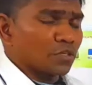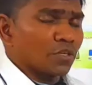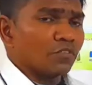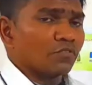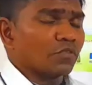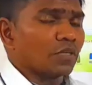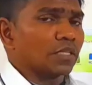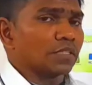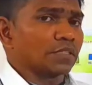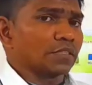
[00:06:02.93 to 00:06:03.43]

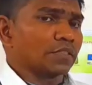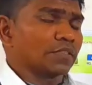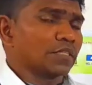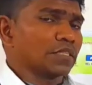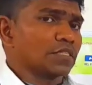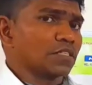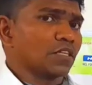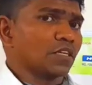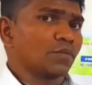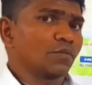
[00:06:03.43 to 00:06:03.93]
of water.
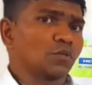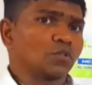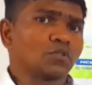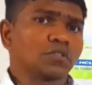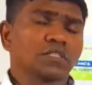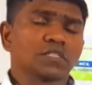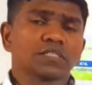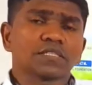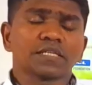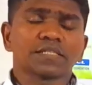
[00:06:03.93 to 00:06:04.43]
That's all
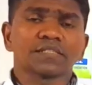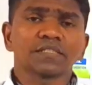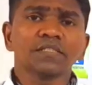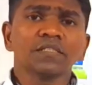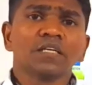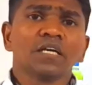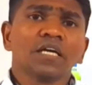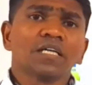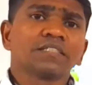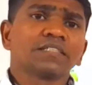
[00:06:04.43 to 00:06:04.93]
about this
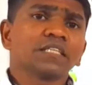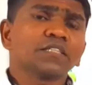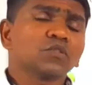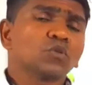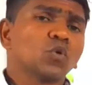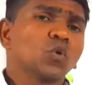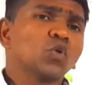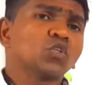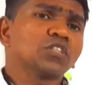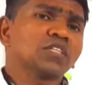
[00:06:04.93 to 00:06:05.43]
lesson.
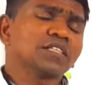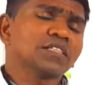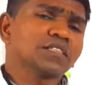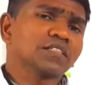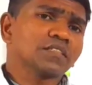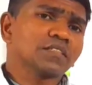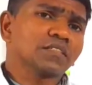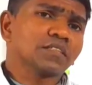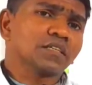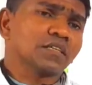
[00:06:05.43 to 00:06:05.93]
Just go
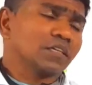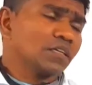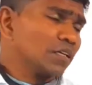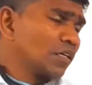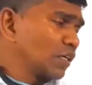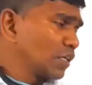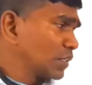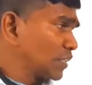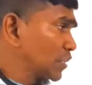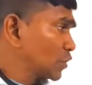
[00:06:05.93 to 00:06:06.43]
through
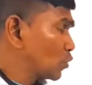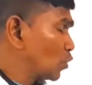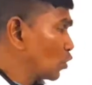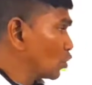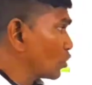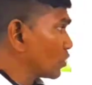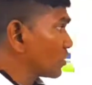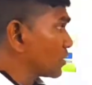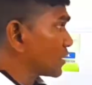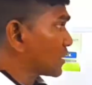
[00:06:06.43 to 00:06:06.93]

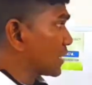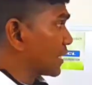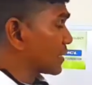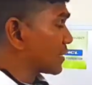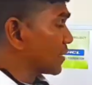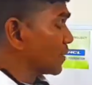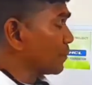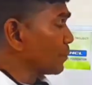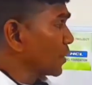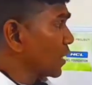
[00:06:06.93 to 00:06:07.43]
this
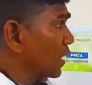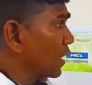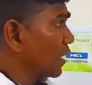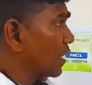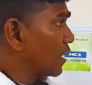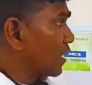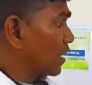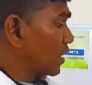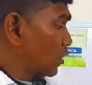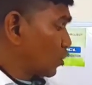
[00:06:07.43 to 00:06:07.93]
lesson.
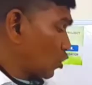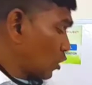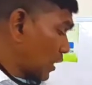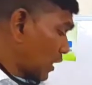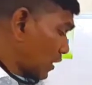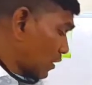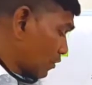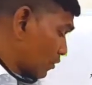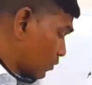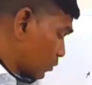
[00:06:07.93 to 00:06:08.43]
You
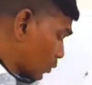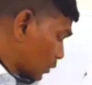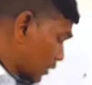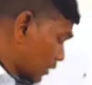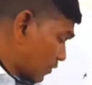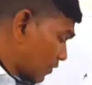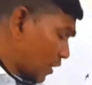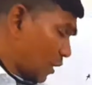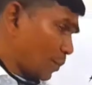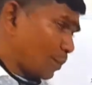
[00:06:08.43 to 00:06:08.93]
have
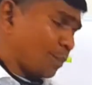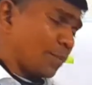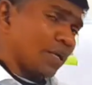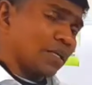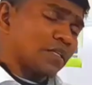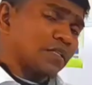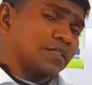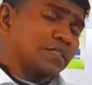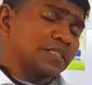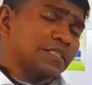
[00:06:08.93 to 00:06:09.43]
a very
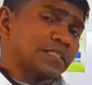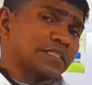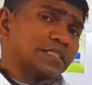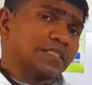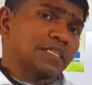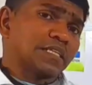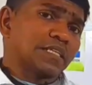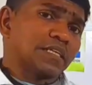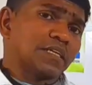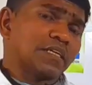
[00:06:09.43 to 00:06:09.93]
important
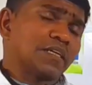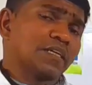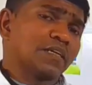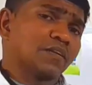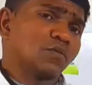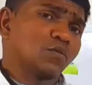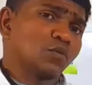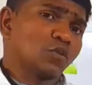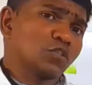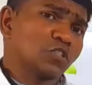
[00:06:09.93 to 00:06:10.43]

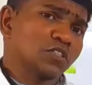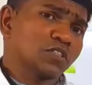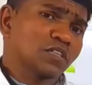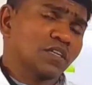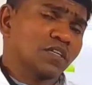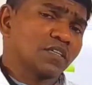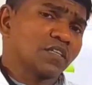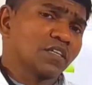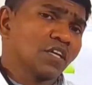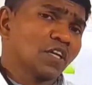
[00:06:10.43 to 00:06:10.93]

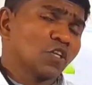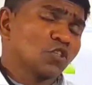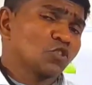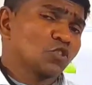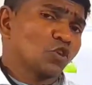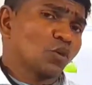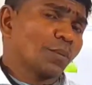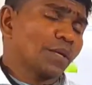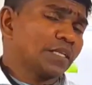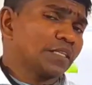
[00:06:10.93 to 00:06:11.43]
question called
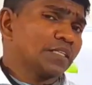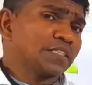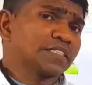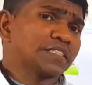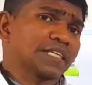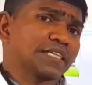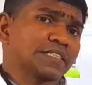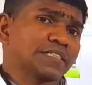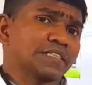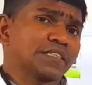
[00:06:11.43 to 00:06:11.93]
stomatal
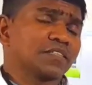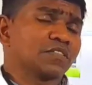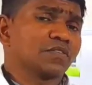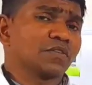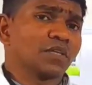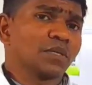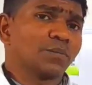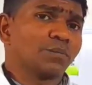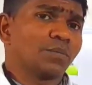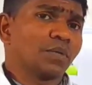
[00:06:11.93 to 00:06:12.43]
structure is
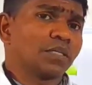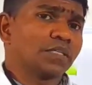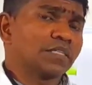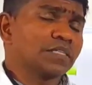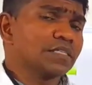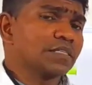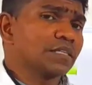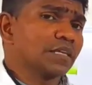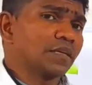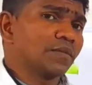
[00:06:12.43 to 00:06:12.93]
very
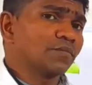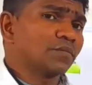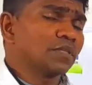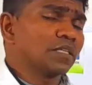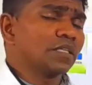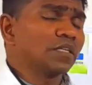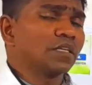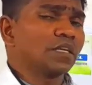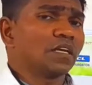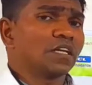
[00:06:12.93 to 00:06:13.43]
important. Same
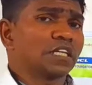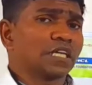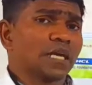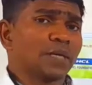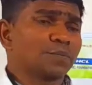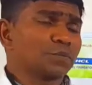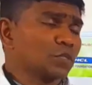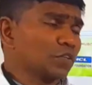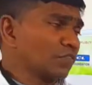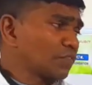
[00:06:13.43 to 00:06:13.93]
thing,
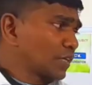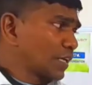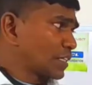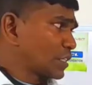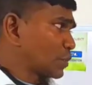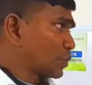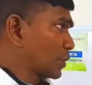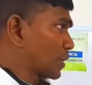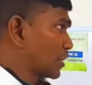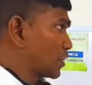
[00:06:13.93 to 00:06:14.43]
types of
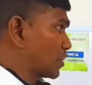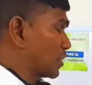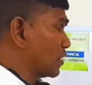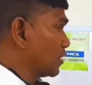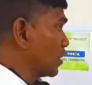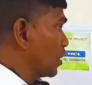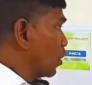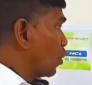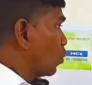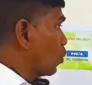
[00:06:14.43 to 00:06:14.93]

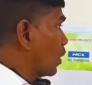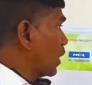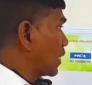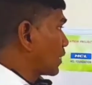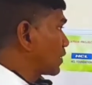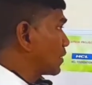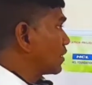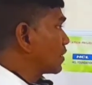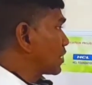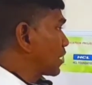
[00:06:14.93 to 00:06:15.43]
transpiration.
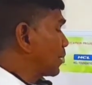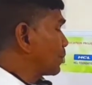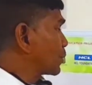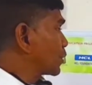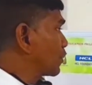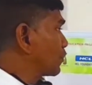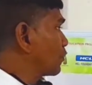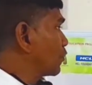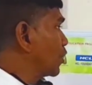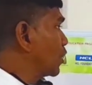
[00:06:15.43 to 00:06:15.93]
What are the
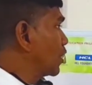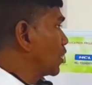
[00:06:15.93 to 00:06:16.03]
types of